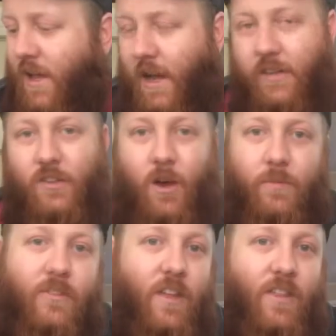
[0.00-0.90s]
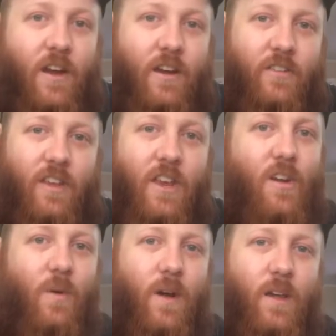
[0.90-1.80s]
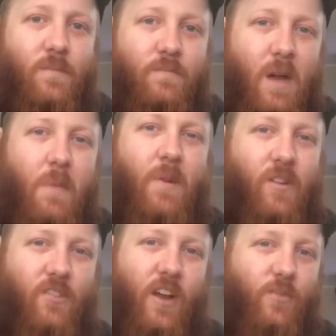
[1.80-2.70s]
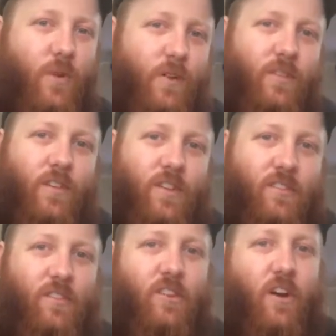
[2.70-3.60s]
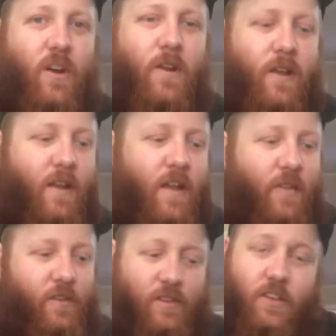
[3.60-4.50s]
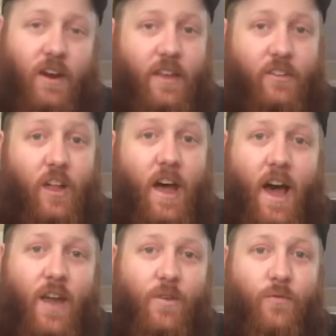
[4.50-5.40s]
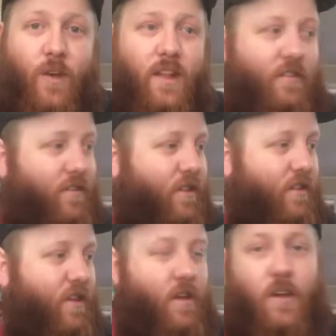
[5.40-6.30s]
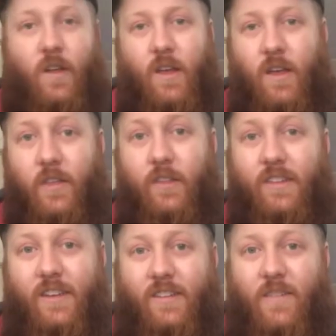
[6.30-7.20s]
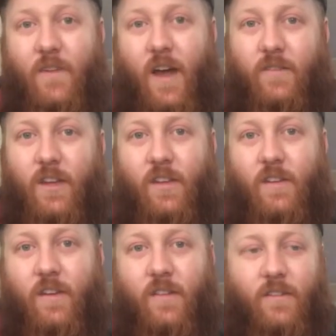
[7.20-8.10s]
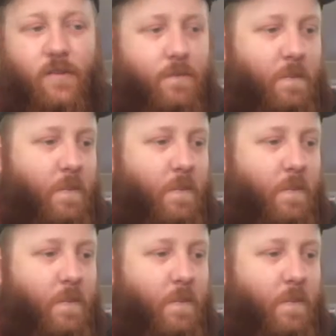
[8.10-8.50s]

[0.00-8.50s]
I saw them sitting there, and I was like, you know what? I'm going to try 12s on this guitar. This guitar has a lot higher frets than the 65 Tele does.